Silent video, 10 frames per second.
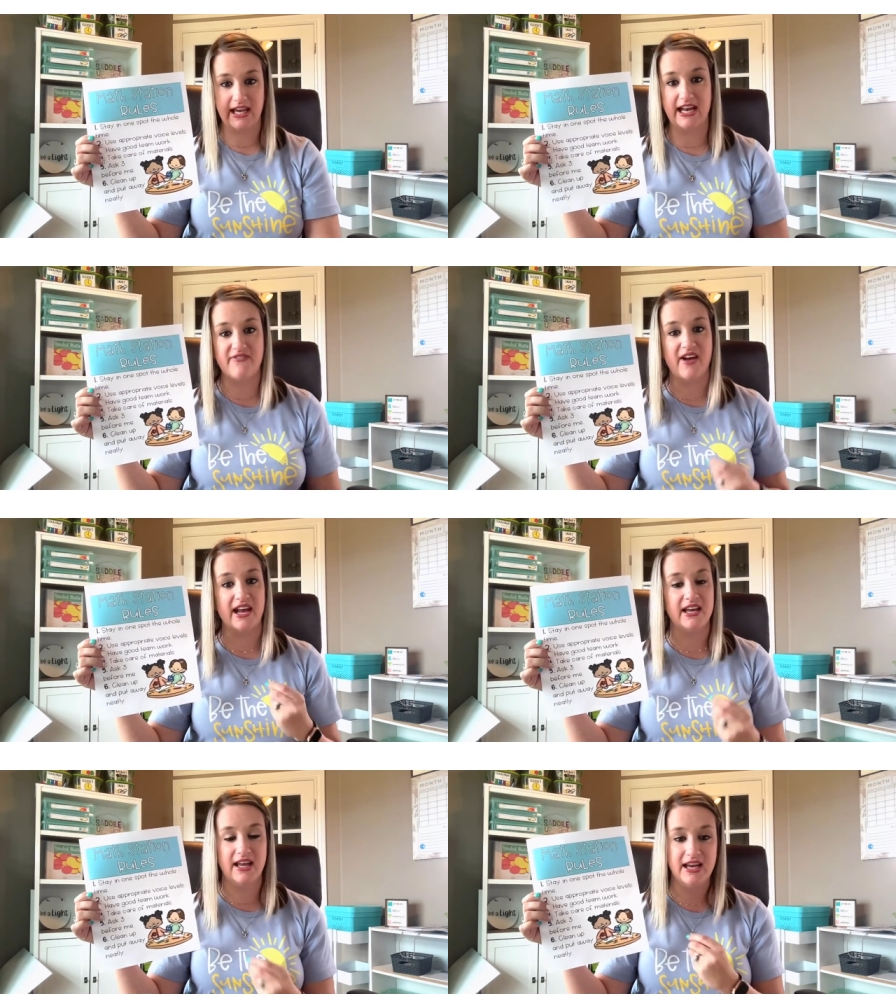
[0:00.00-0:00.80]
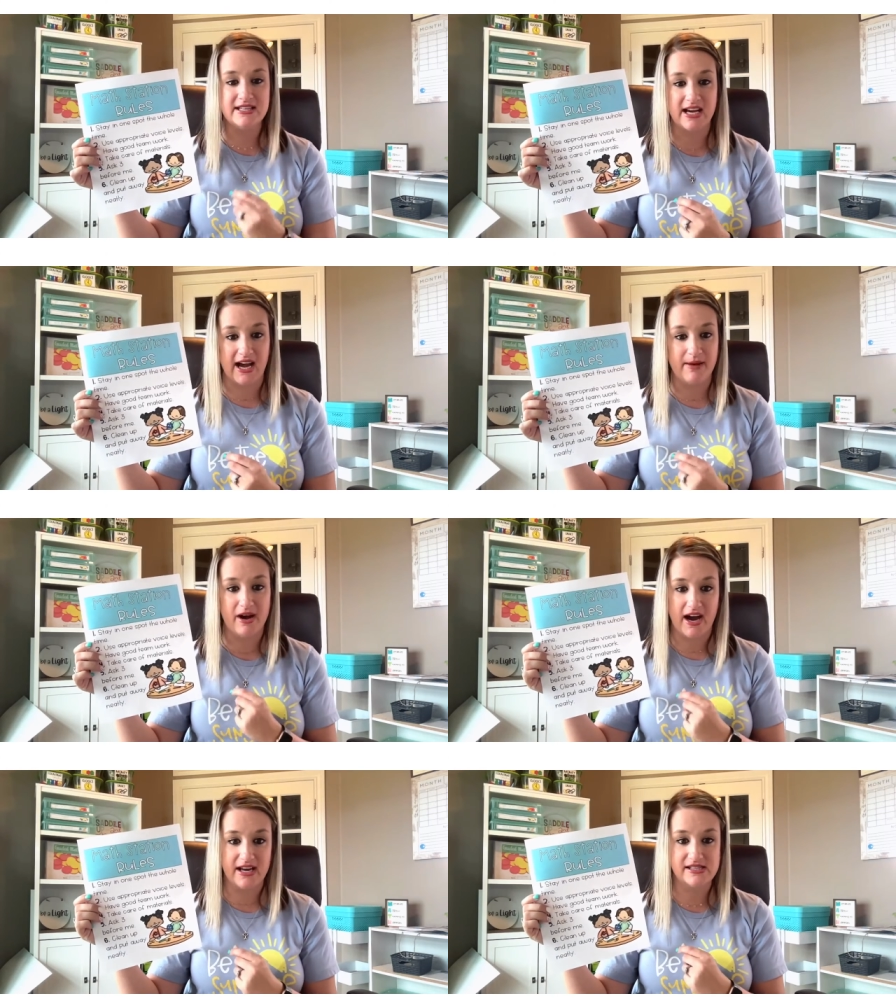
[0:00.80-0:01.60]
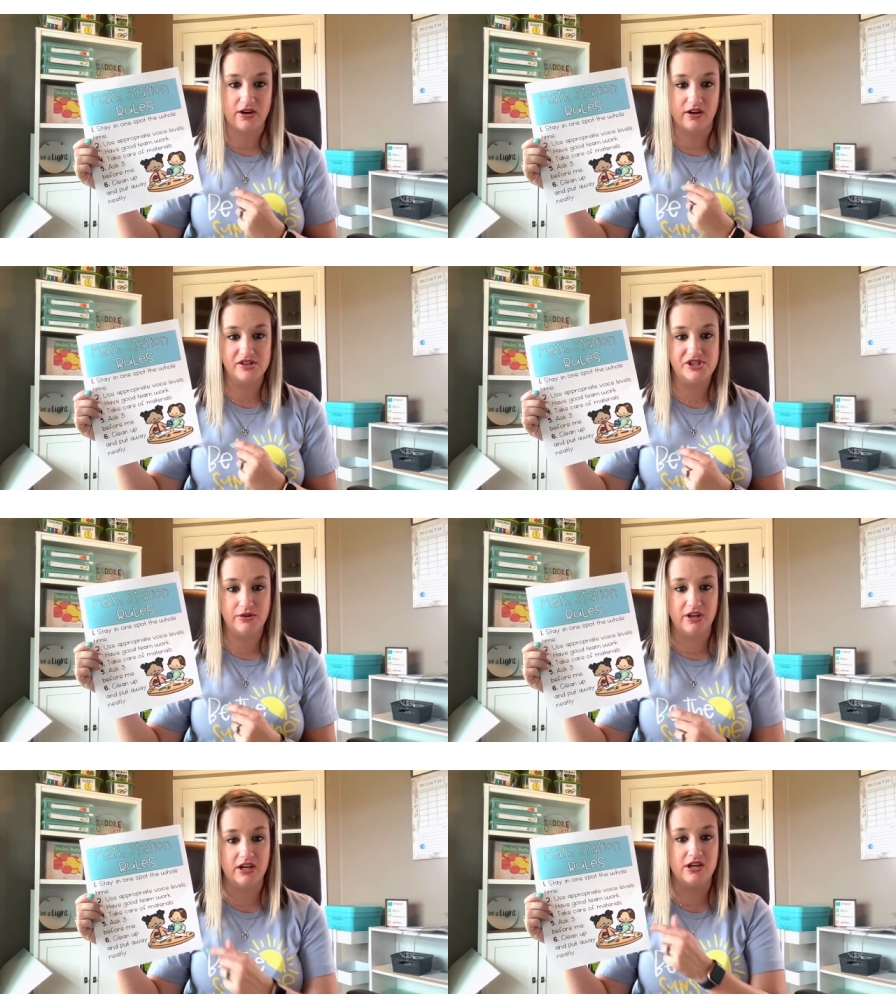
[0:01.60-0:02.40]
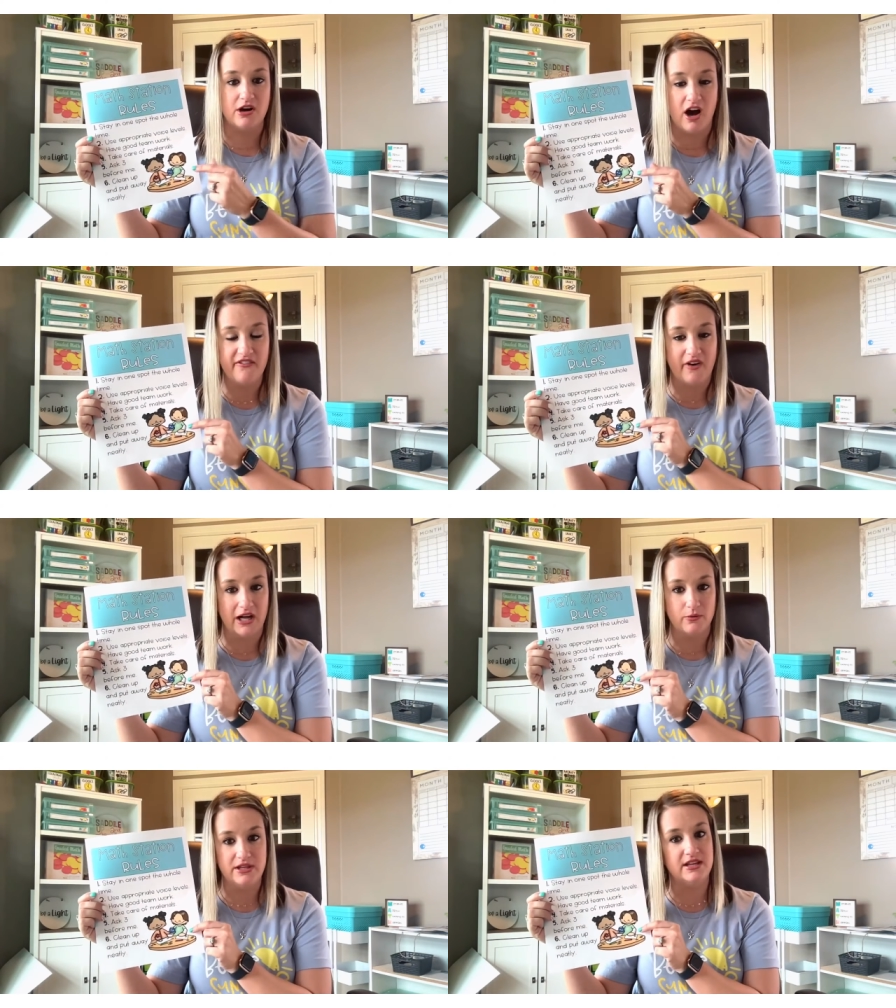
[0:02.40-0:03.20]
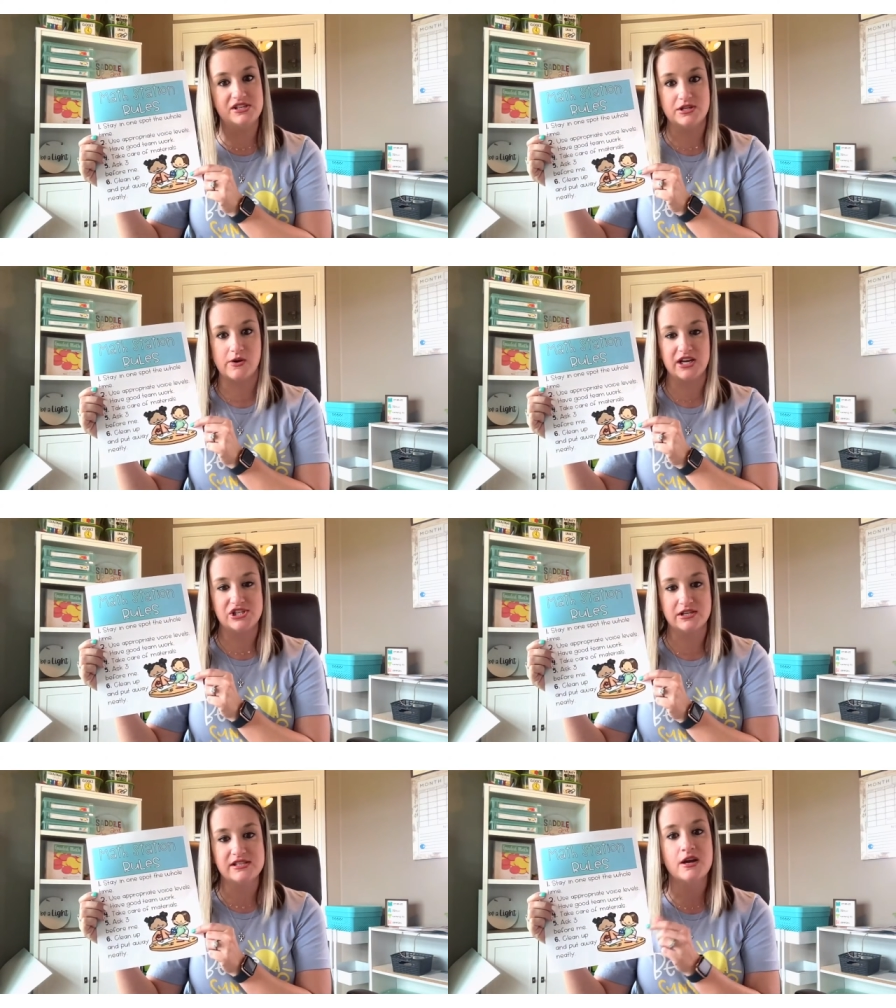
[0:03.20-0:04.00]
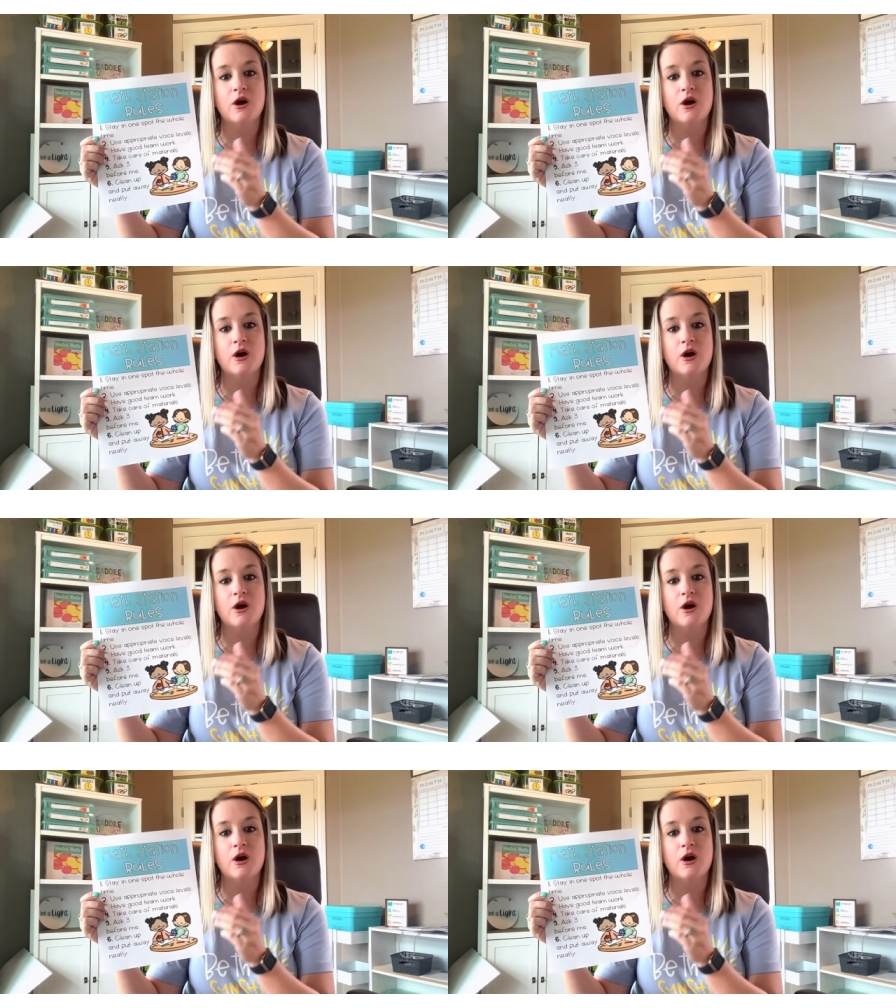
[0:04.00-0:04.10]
And if at any time I saw a student not following these directions,